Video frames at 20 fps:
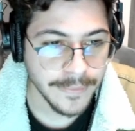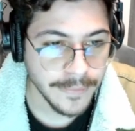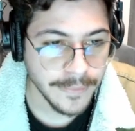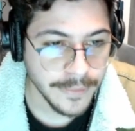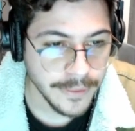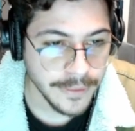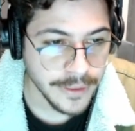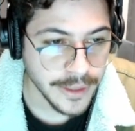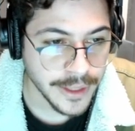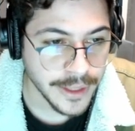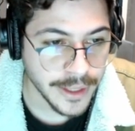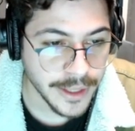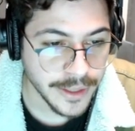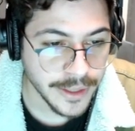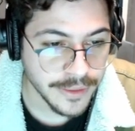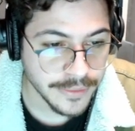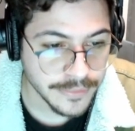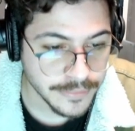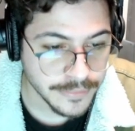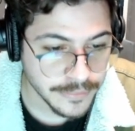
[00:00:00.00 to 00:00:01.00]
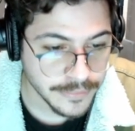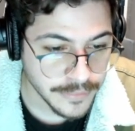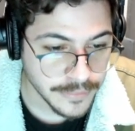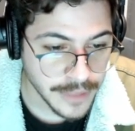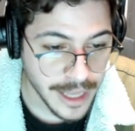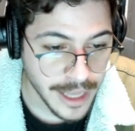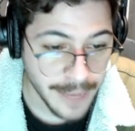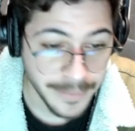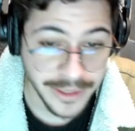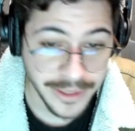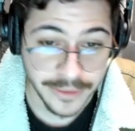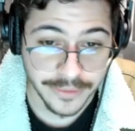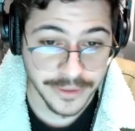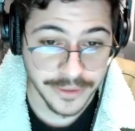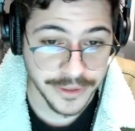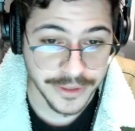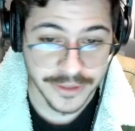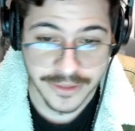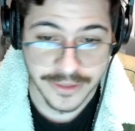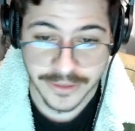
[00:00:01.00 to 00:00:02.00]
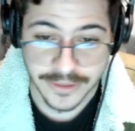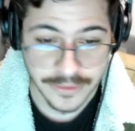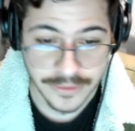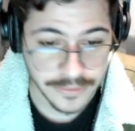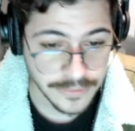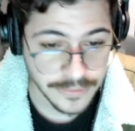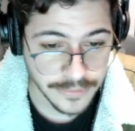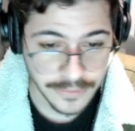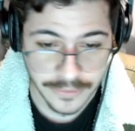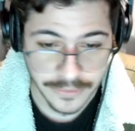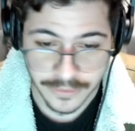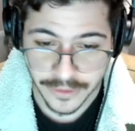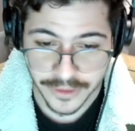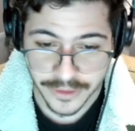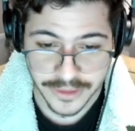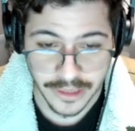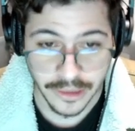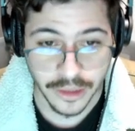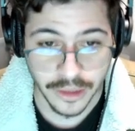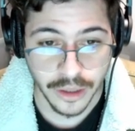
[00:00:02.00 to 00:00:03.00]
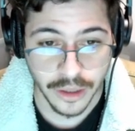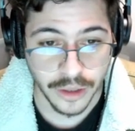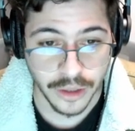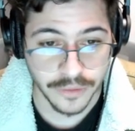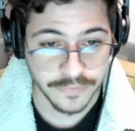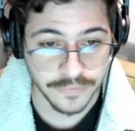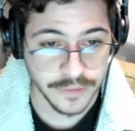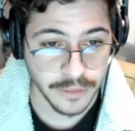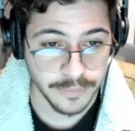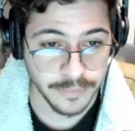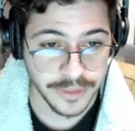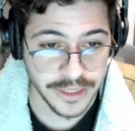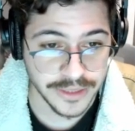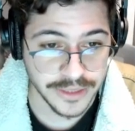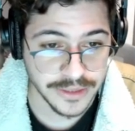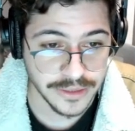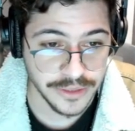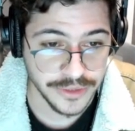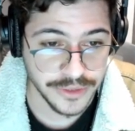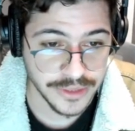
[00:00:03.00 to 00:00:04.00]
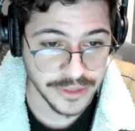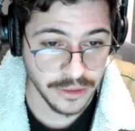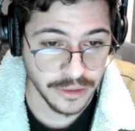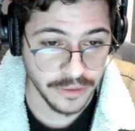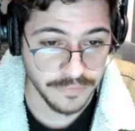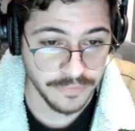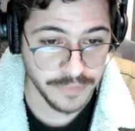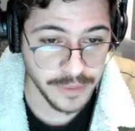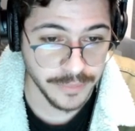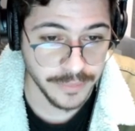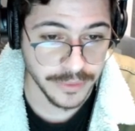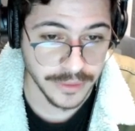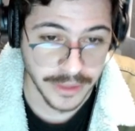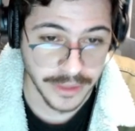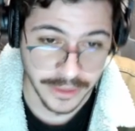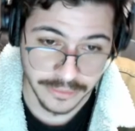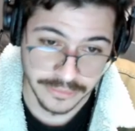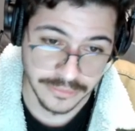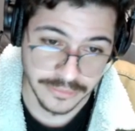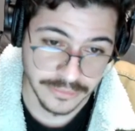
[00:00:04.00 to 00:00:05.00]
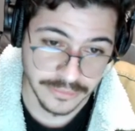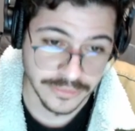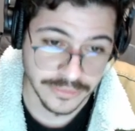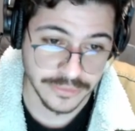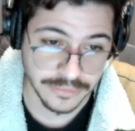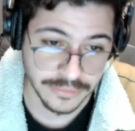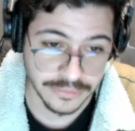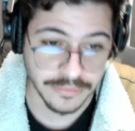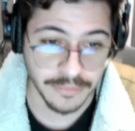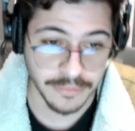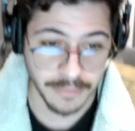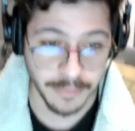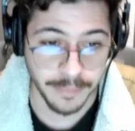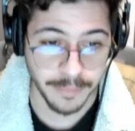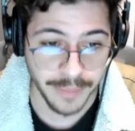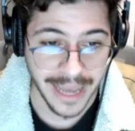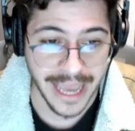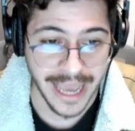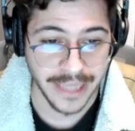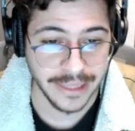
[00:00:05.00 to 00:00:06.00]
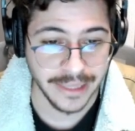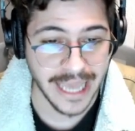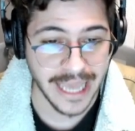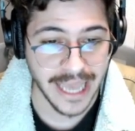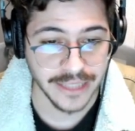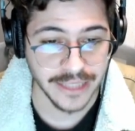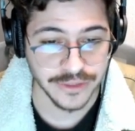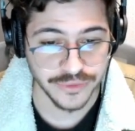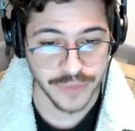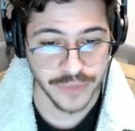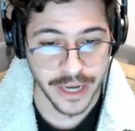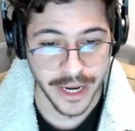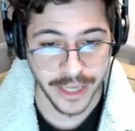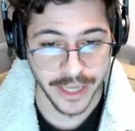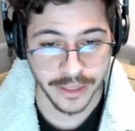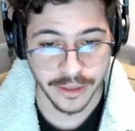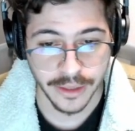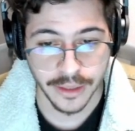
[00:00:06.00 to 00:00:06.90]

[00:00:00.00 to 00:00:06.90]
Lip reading: Yeah, I mean there is a lot of companies and there is a lot of people like buying lands, right?